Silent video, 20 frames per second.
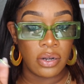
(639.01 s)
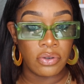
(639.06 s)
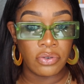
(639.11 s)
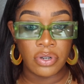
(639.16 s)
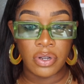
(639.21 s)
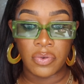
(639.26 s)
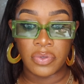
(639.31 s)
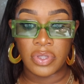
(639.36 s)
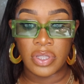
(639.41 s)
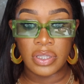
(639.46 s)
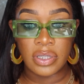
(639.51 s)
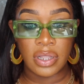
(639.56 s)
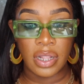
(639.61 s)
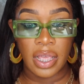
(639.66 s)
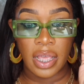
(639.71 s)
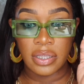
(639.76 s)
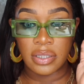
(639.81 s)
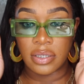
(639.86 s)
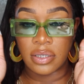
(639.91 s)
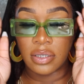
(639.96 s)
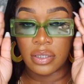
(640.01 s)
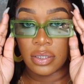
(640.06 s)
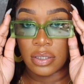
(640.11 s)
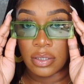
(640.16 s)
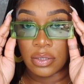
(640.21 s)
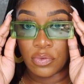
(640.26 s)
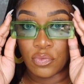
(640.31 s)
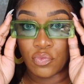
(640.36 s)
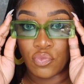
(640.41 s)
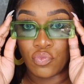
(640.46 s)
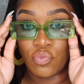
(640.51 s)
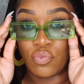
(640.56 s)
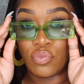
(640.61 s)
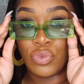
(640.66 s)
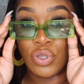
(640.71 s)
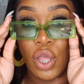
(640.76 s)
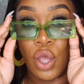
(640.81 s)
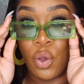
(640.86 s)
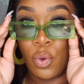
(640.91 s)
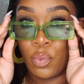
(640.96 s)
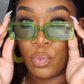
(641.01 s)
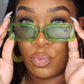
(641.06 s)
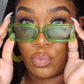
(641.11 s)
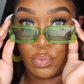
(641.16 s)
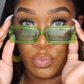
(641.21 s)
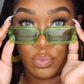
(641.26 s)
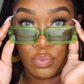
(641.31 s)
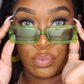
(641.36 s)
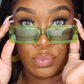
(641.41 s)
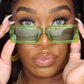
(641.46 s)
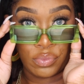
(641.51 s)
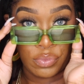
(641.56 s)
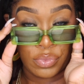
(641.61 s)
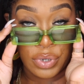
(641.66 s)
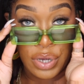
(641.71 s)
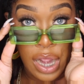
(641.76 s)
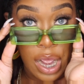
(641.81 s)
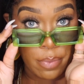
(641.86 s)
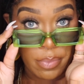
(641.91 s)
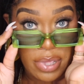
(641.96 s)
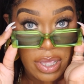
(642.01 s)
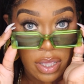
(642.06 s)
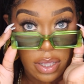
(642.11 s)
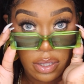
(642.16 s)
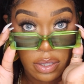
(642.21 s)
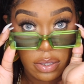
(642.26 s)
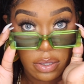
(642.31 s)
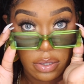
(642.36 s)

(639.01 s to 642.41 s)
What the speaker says: on the girl with these glasses. Nope. Not me.